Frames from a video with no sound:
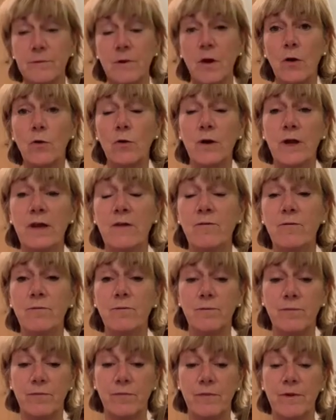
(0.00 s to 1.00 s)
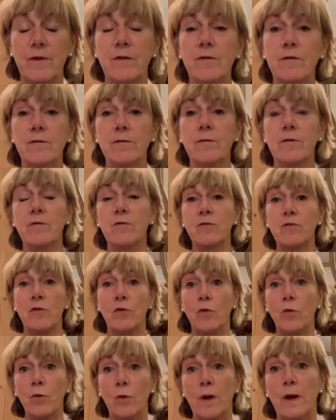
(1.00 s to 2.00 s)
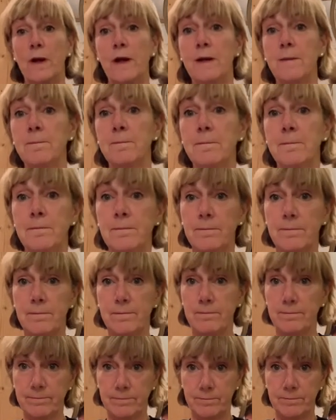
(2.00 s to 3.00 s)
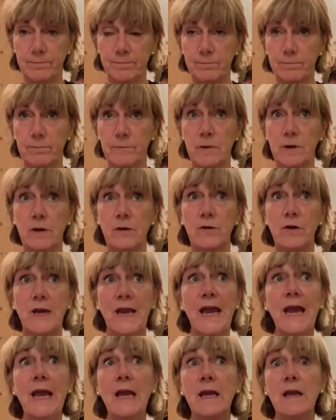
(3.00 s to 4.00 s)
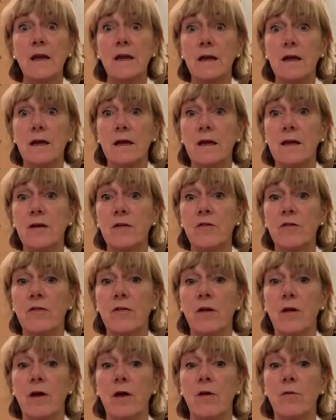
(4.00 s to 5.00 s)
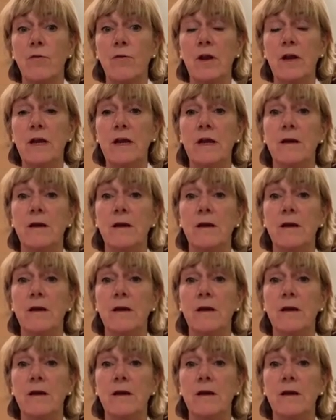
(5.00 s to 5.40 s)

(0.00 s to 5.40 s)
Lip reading: Okay, so our neck is a really